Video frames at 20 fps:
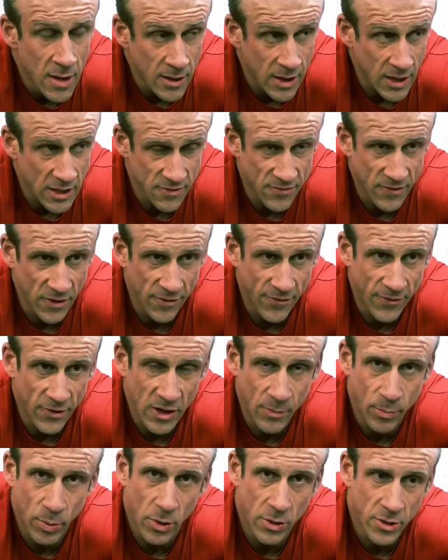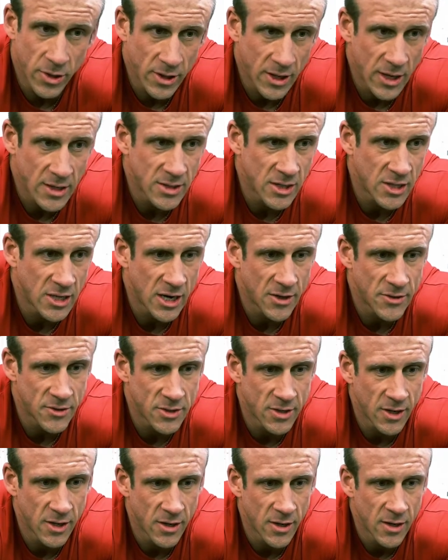gets filled full of blood and gets the chance
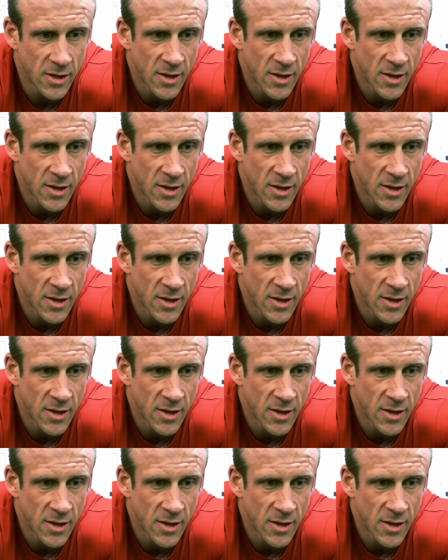to